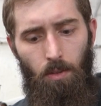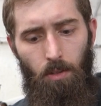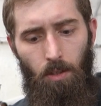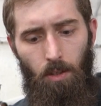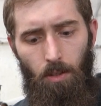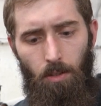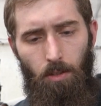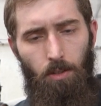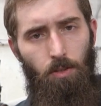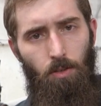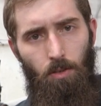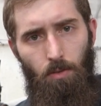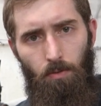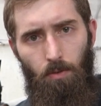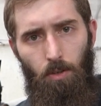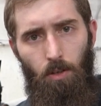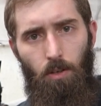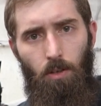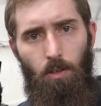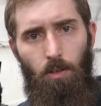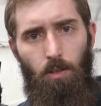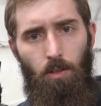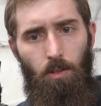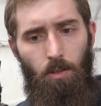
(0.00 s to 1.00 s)
and silver.
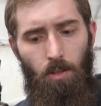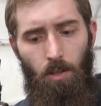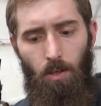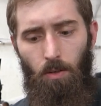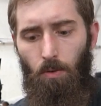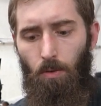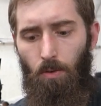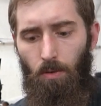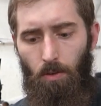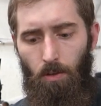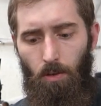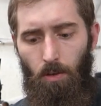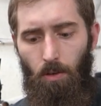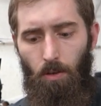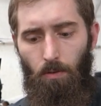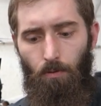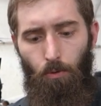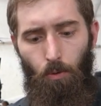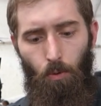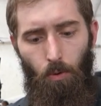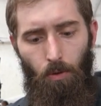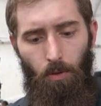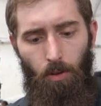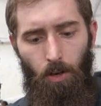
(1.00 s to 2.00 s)
That were the
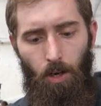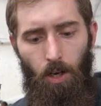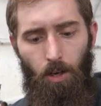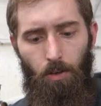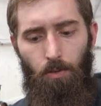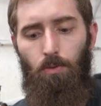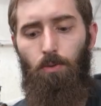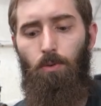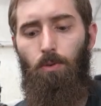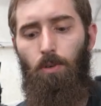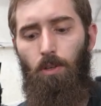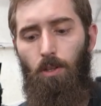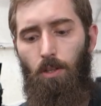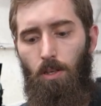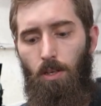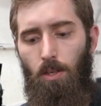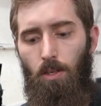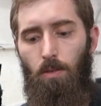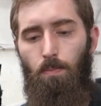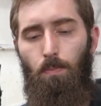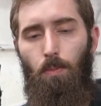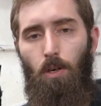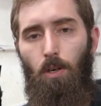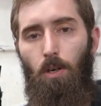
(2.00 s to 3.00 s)
four that I threw in
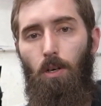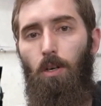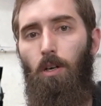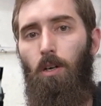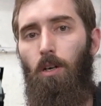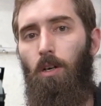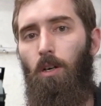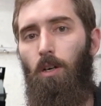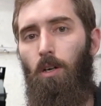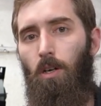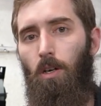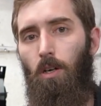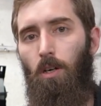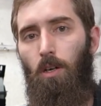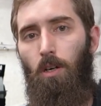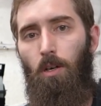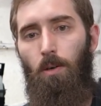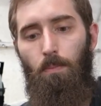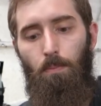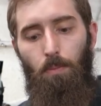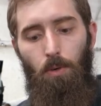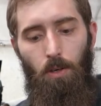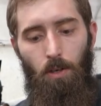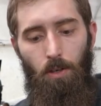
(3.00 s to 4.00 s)
this bar.
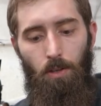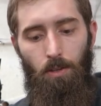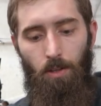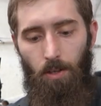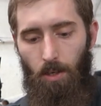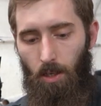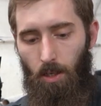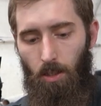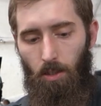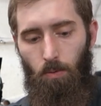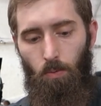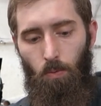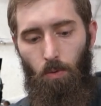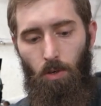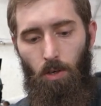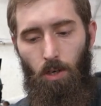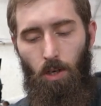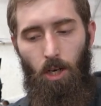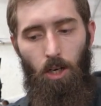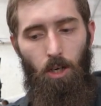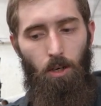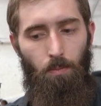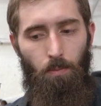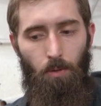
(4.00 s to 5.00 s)
But the next one,
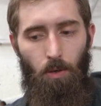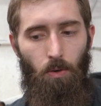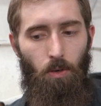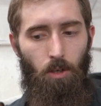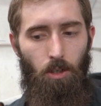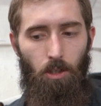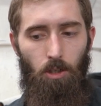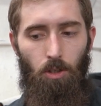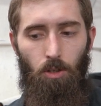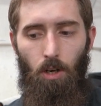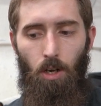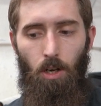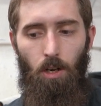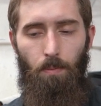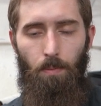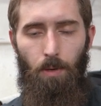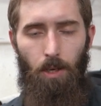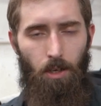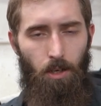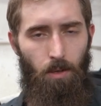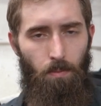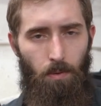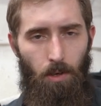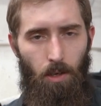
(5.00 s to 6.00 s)
I'm going to try and
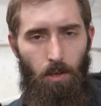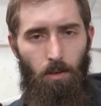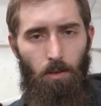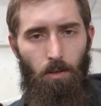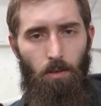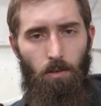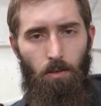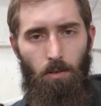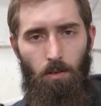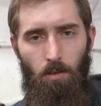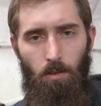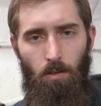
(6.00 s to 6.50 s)
make a better,